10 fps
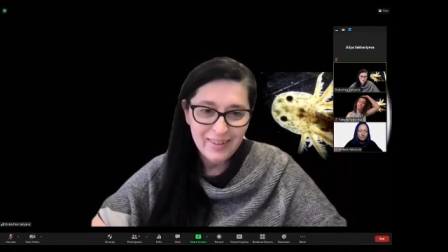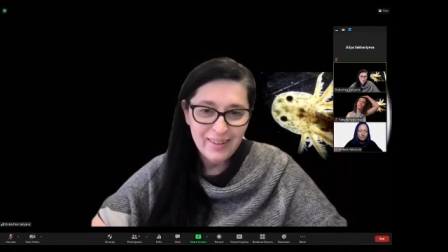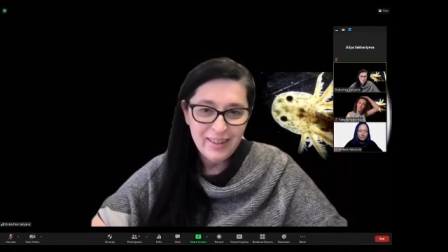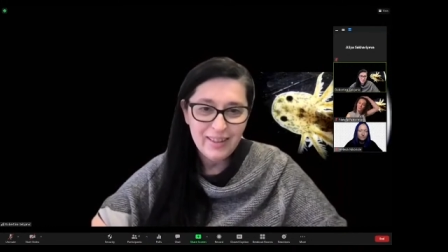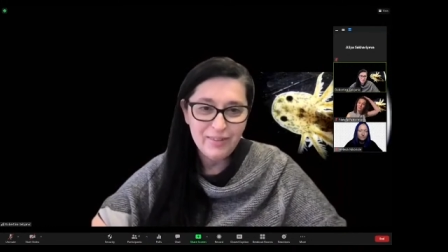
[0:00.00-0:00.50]

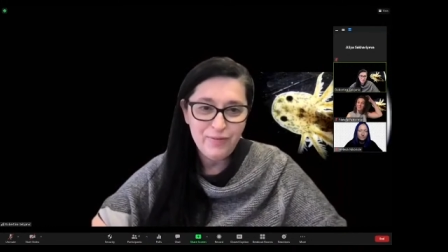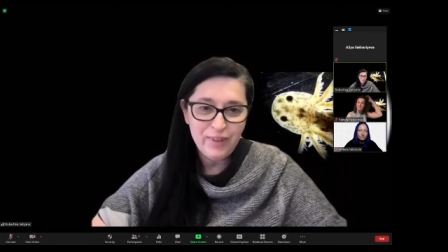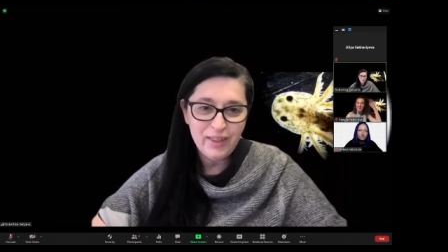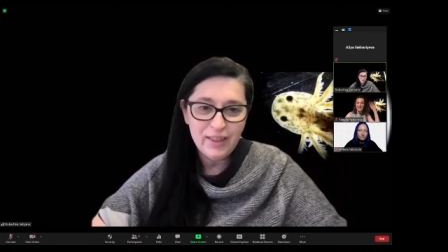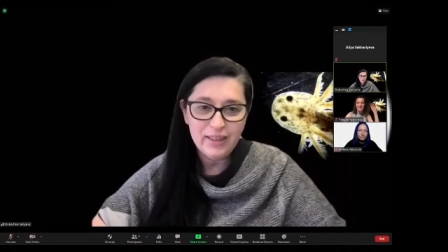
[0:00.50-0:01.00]
And I
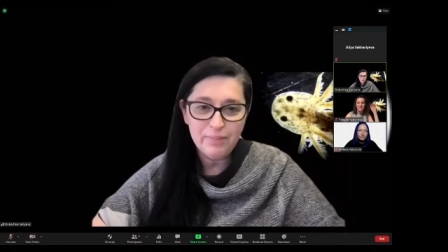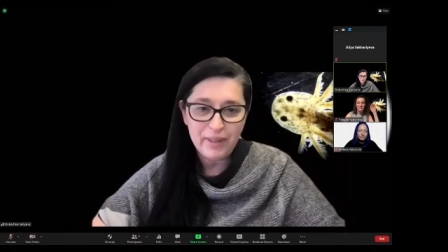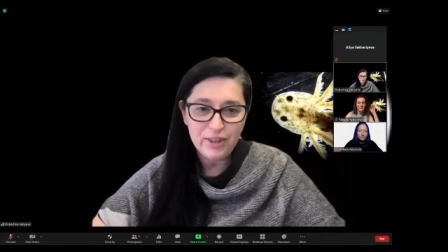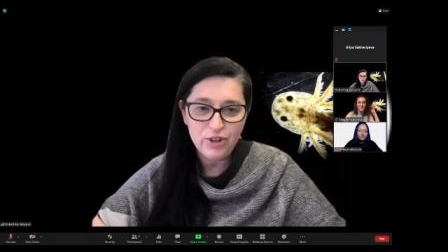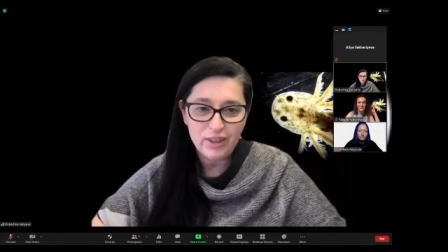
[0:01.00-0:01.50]
think
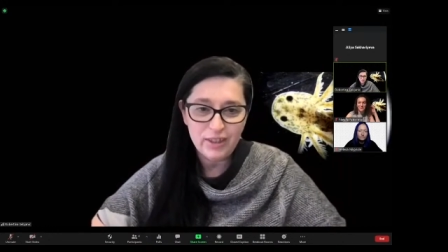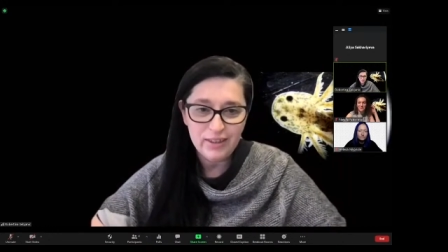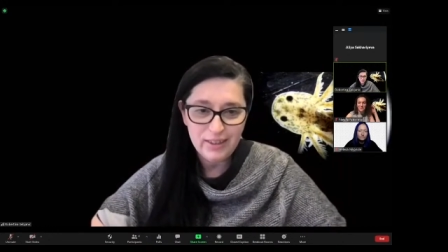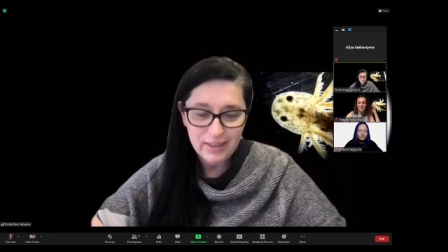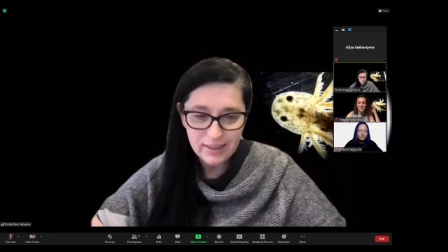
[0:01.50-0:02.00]
especially
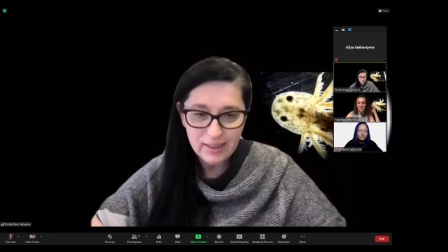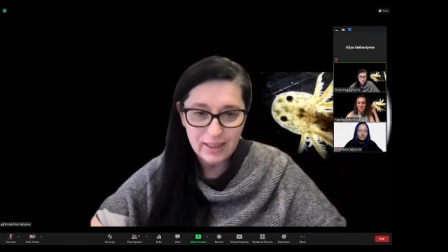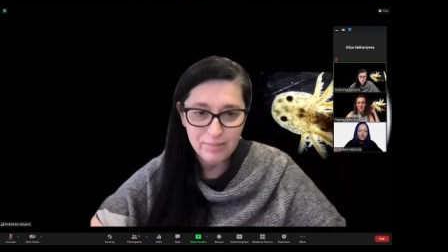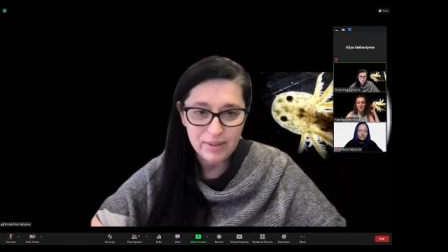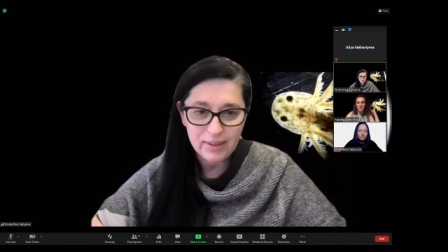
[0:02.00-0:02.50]
in these
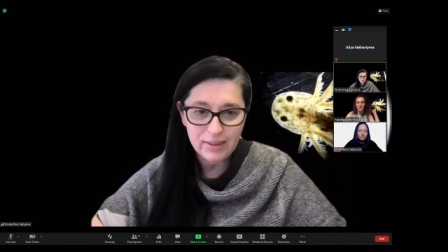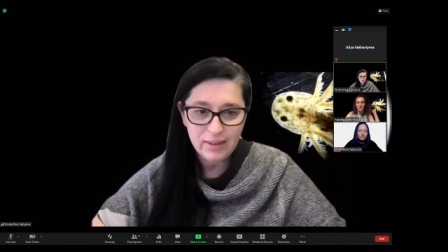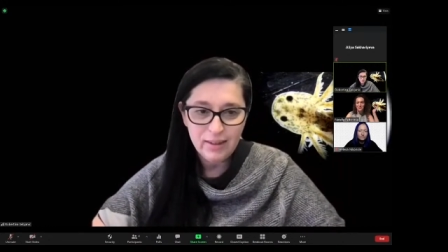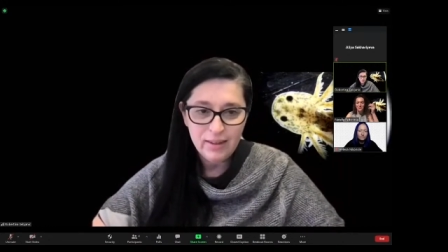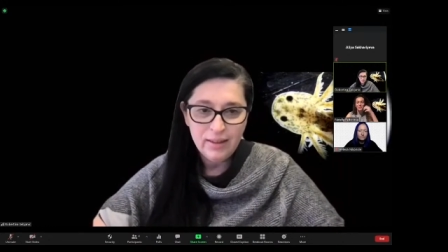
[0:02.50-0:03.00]
times,
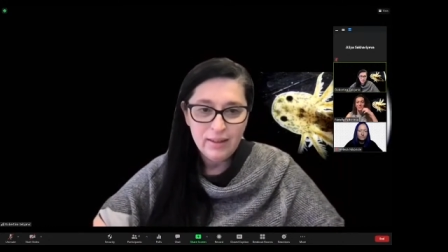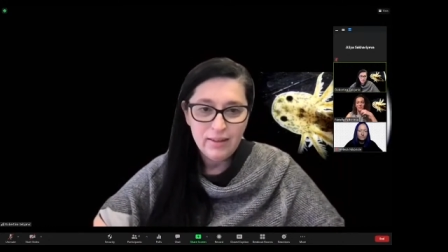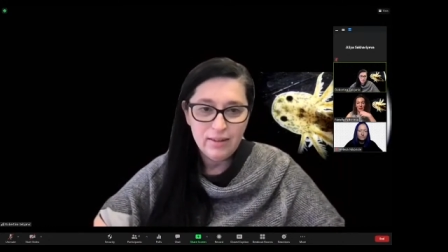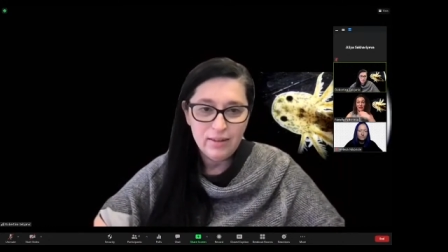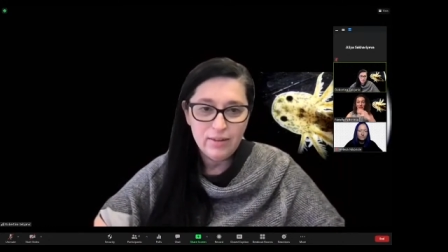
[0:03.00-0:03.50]

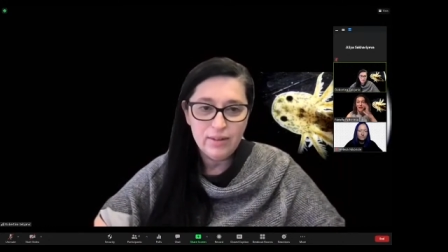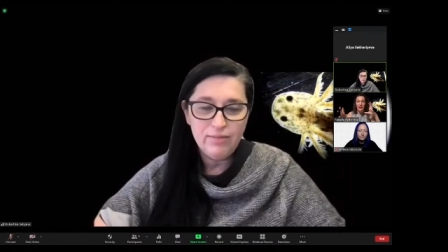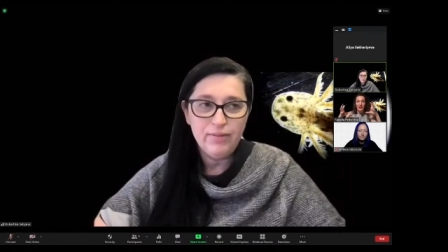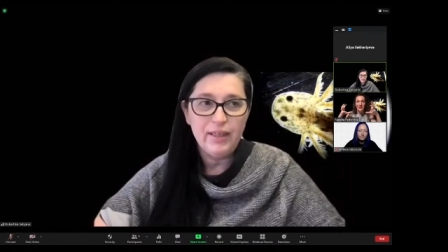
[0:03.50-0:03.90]
you know, if I